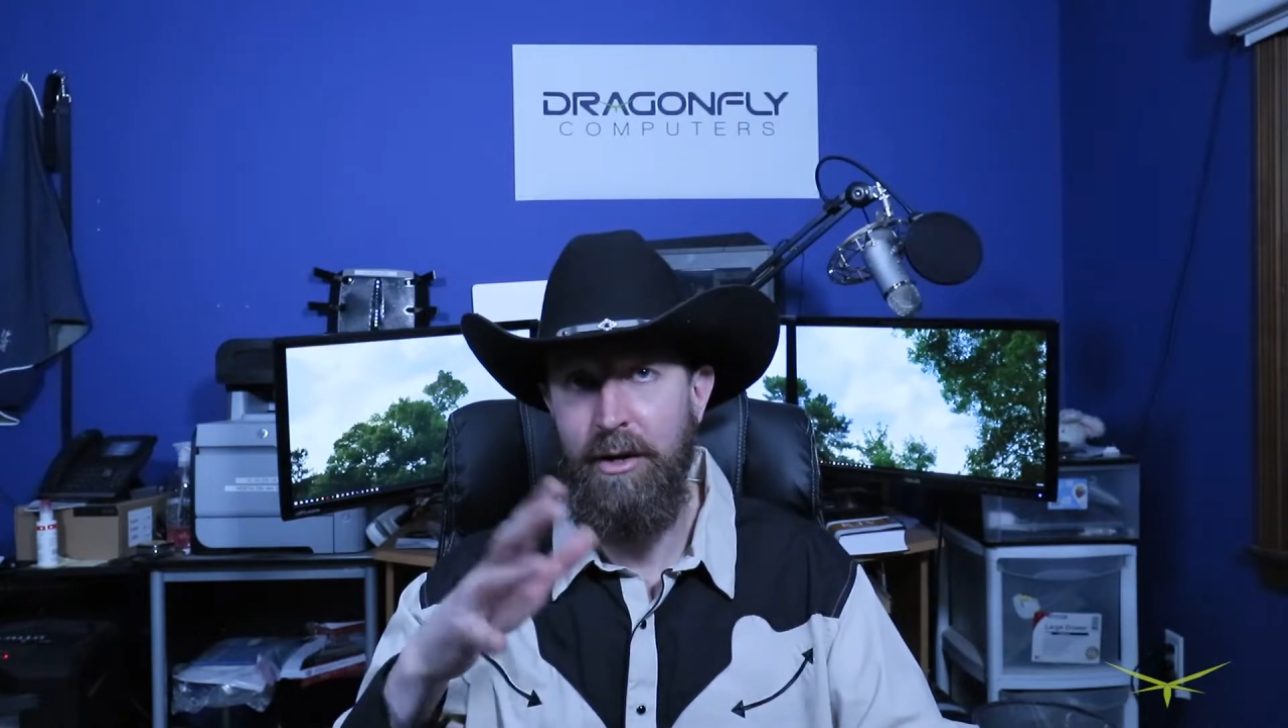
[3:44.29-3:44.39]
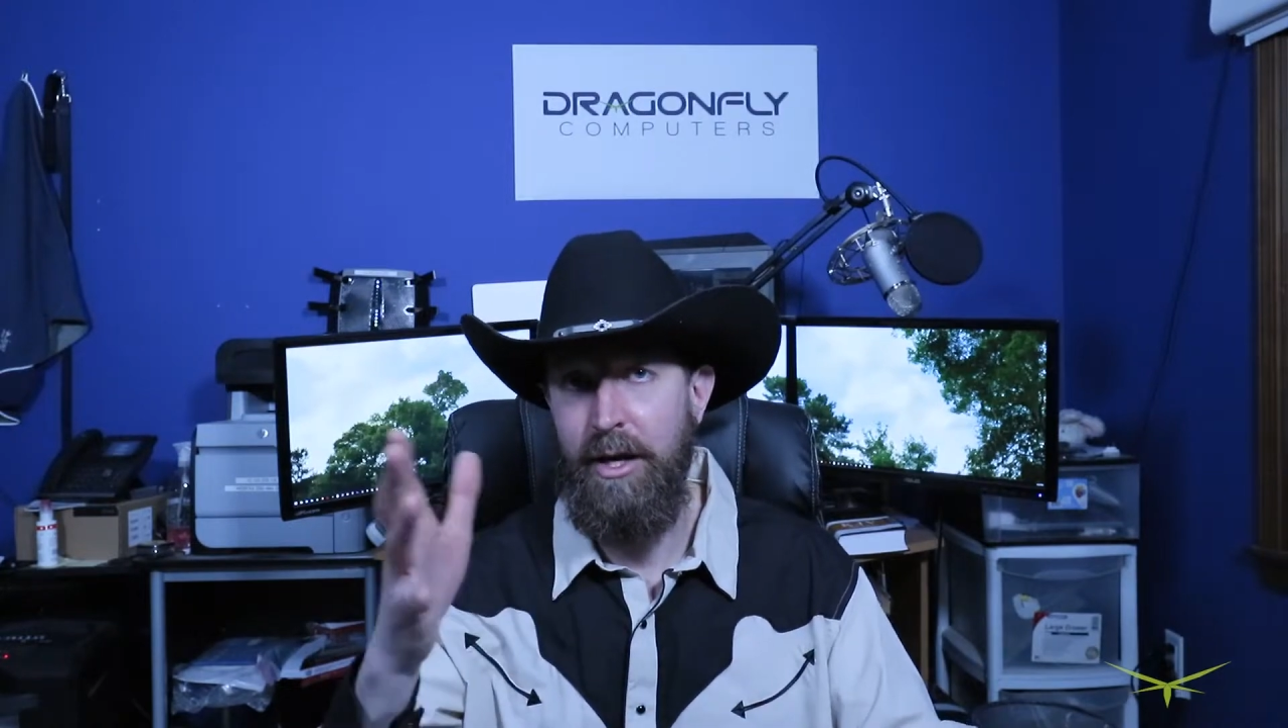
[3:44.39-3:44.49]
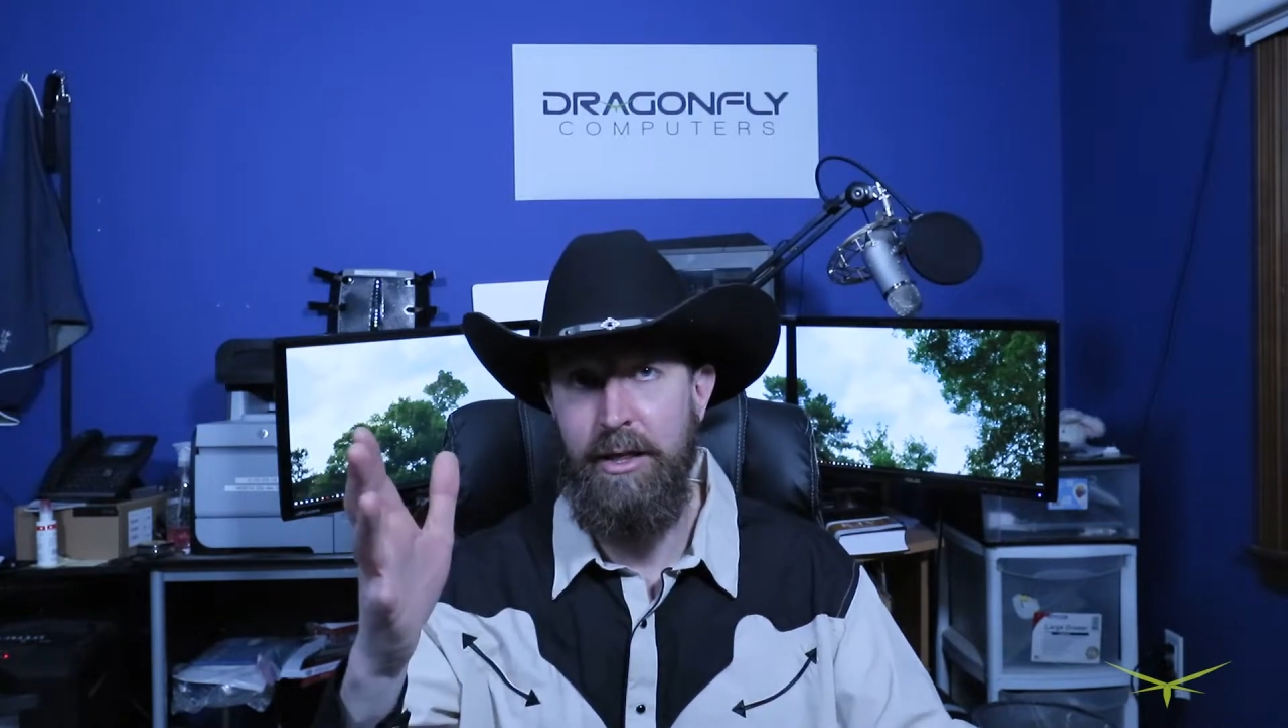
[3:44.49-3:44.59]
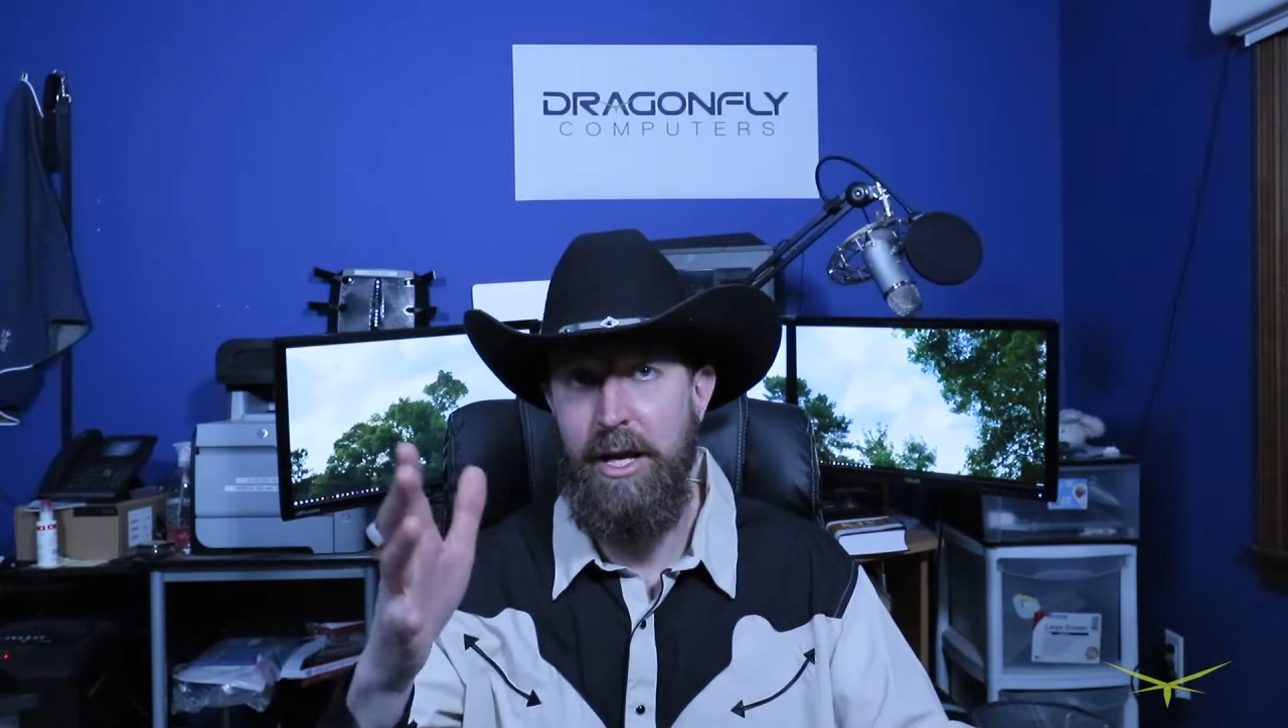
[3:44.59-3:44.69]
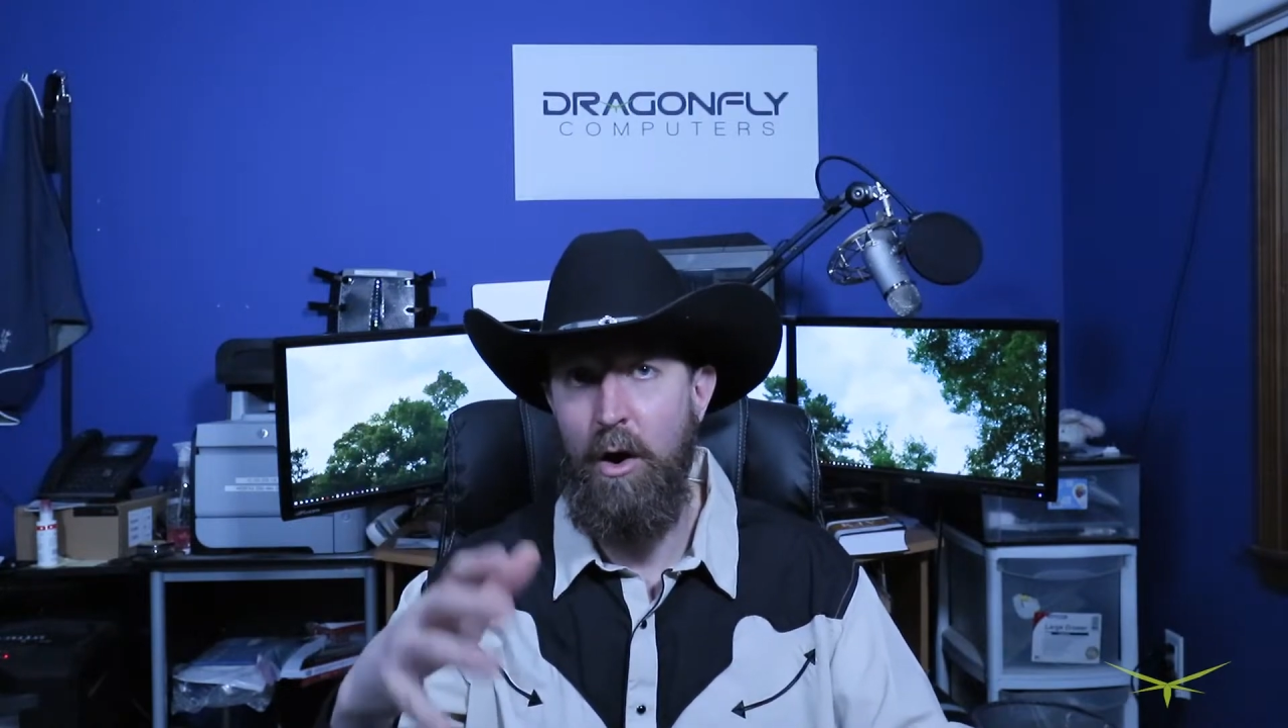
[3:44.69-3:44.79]

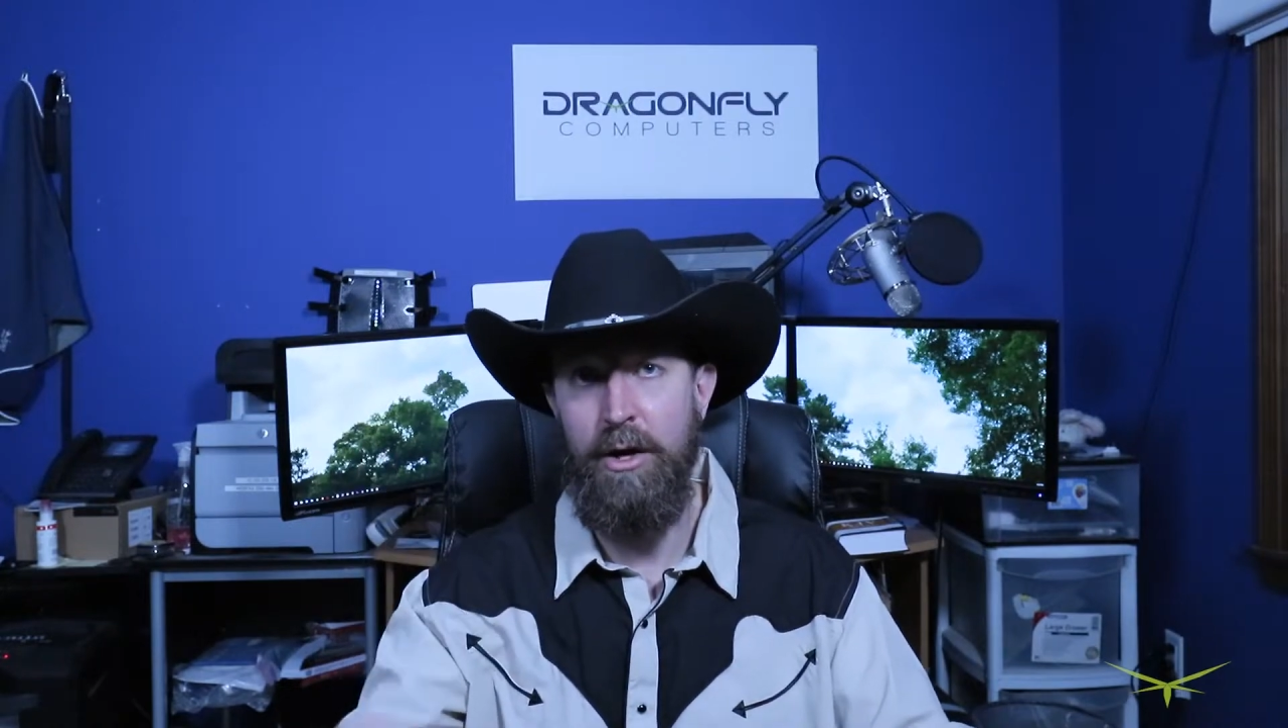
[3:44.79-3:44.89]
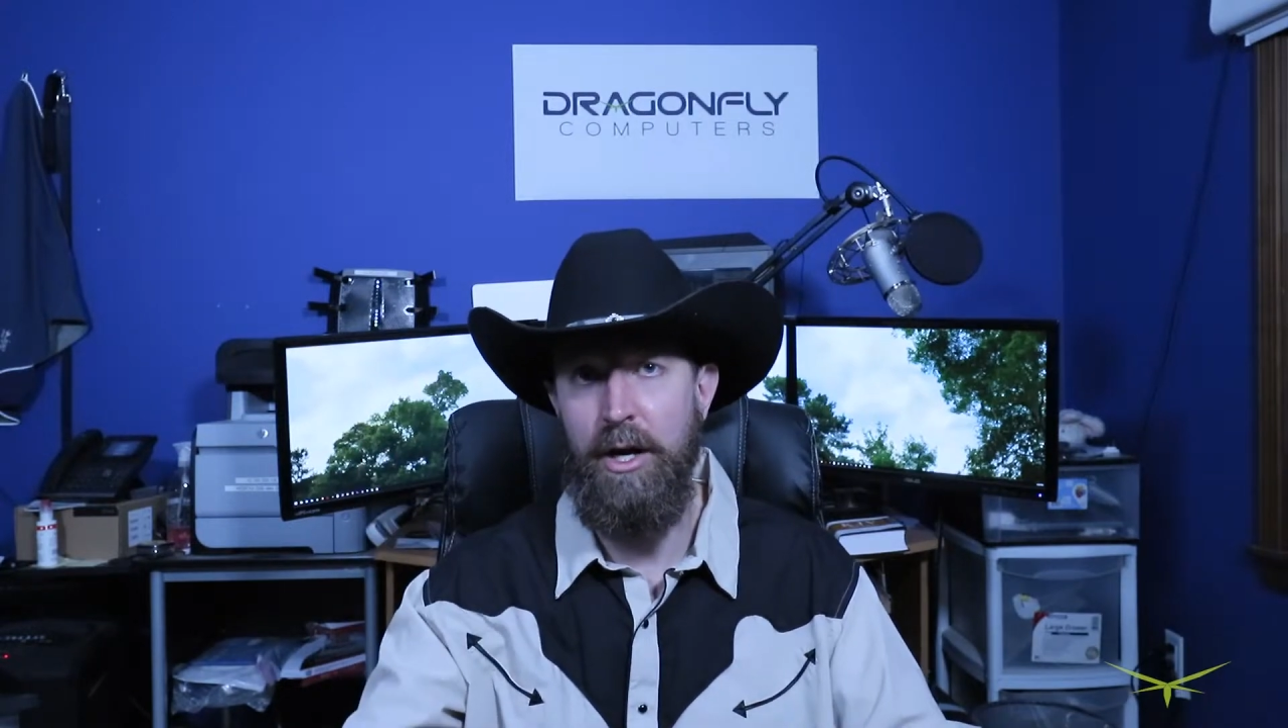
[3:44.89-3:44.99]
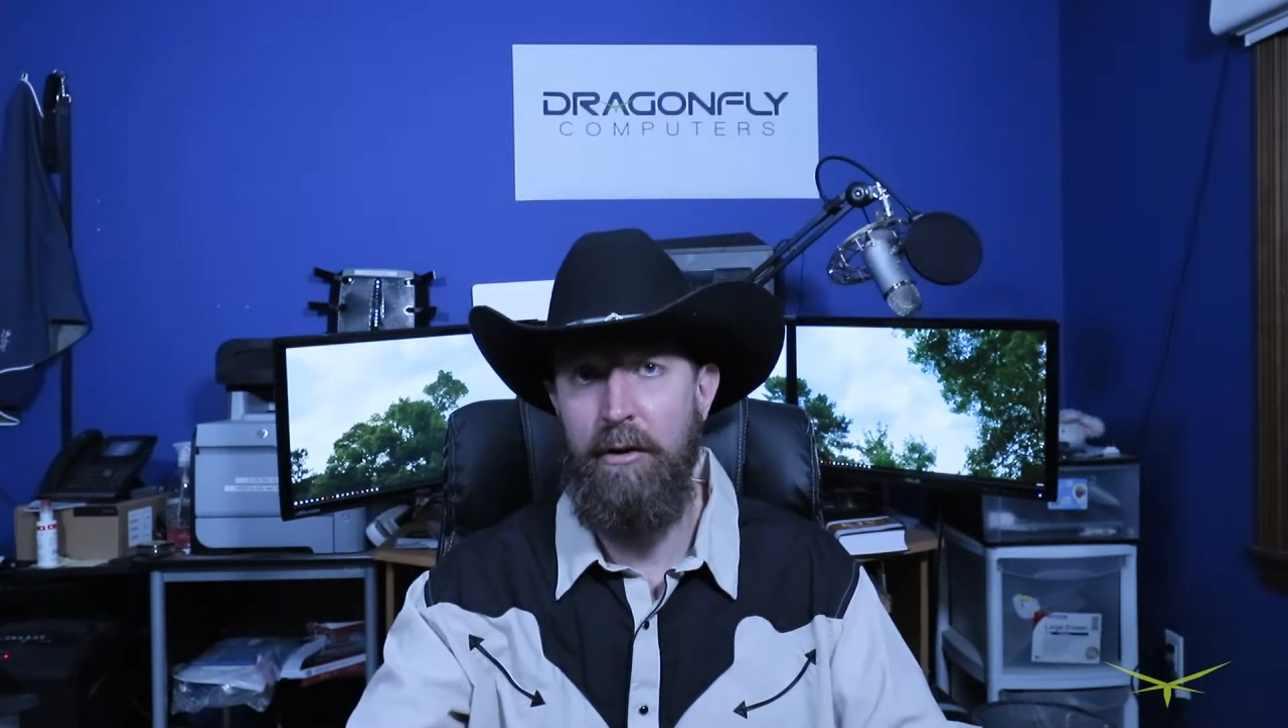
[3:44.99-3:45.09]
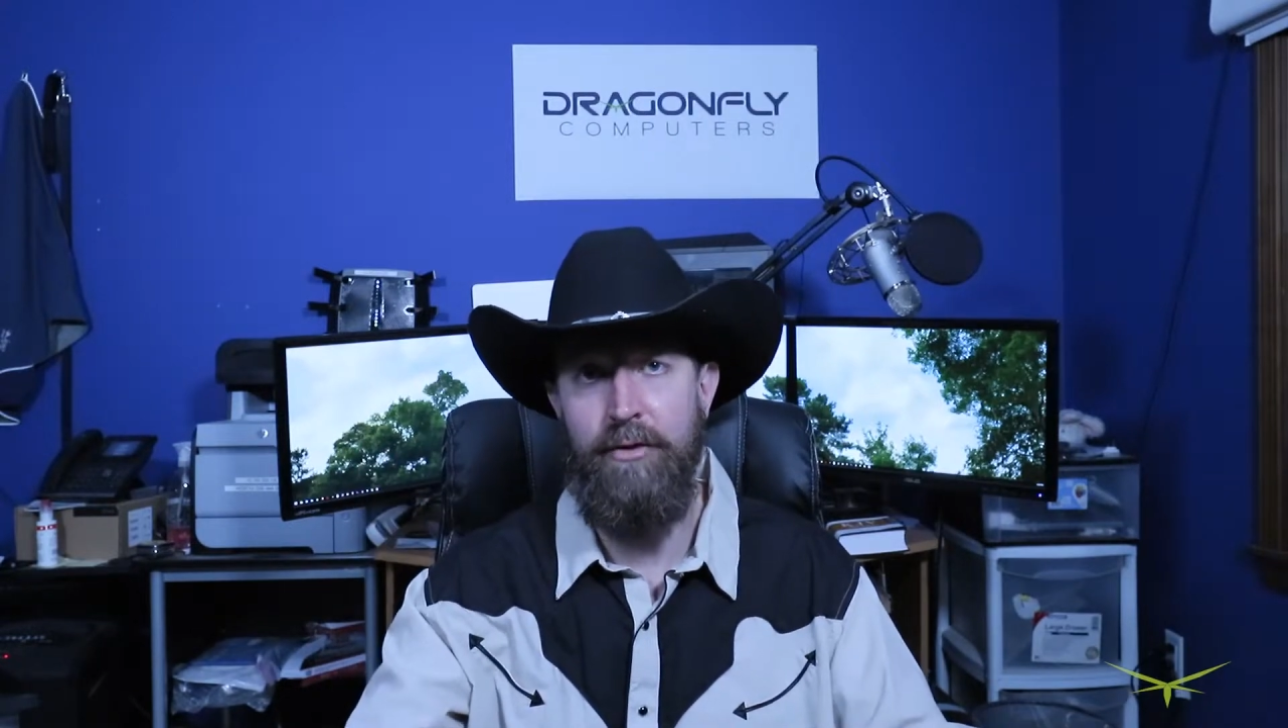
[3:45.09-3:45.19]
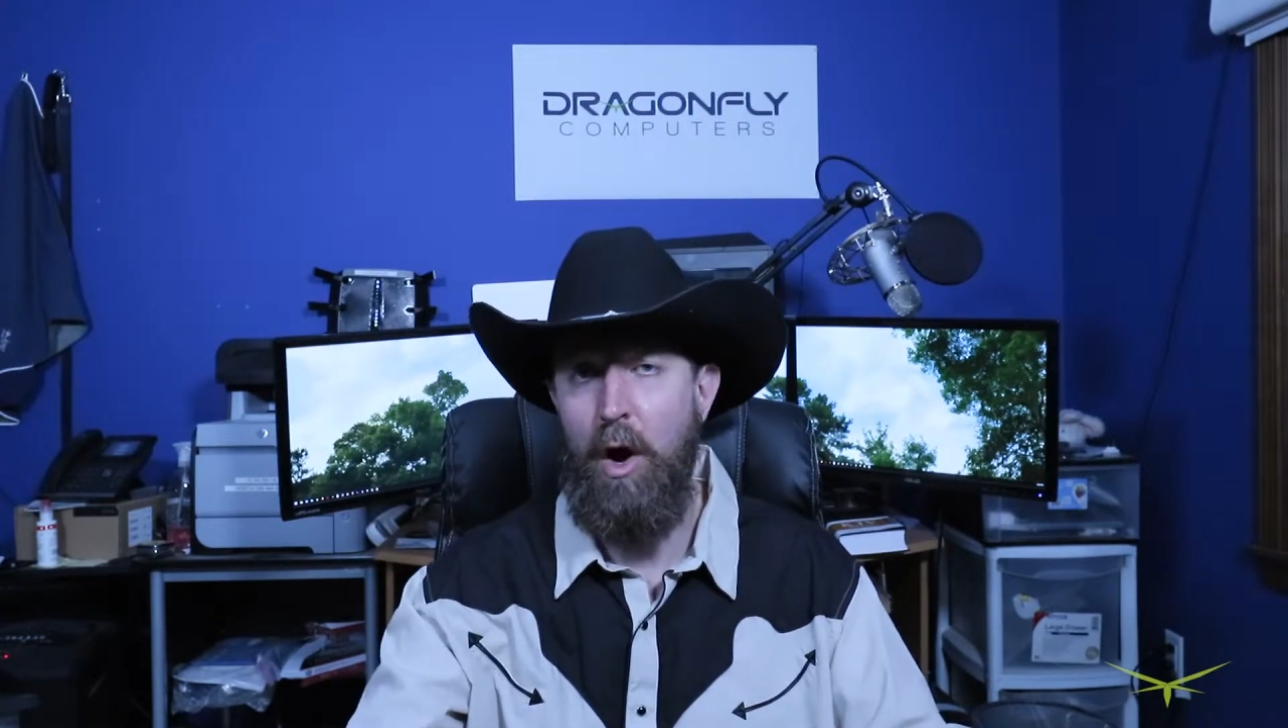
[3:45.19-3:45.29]

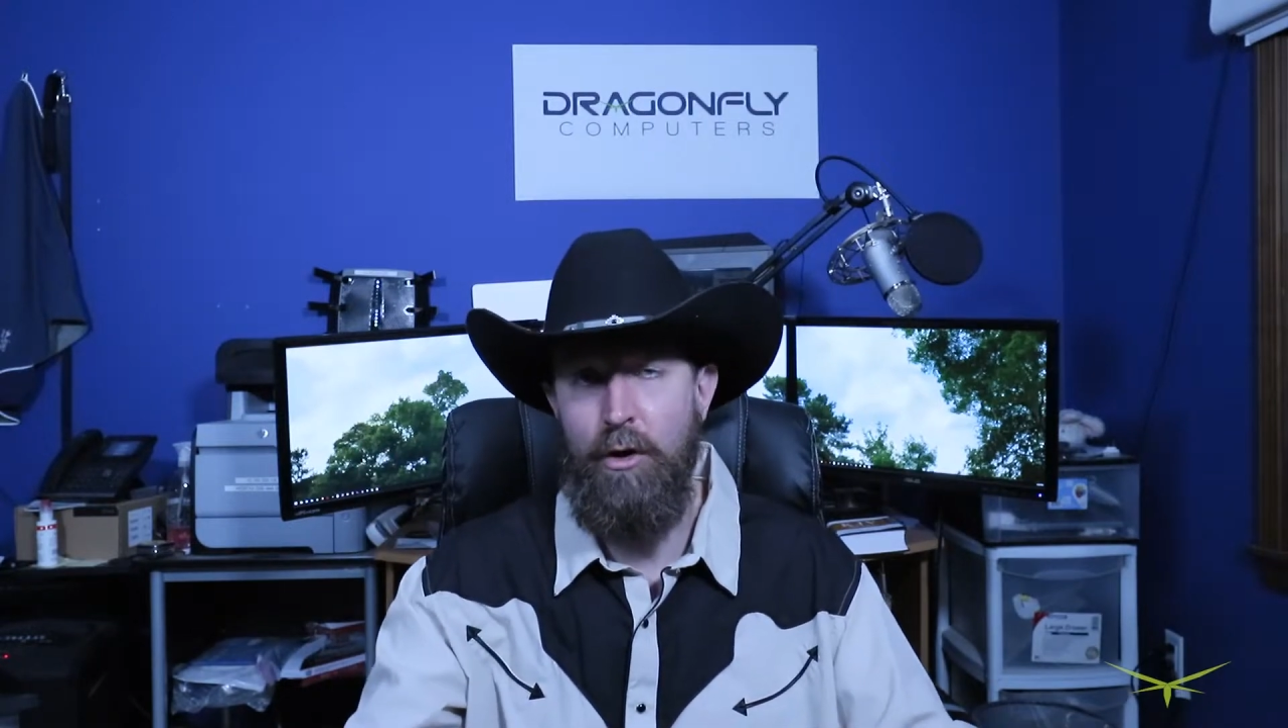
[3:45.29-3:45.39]
of the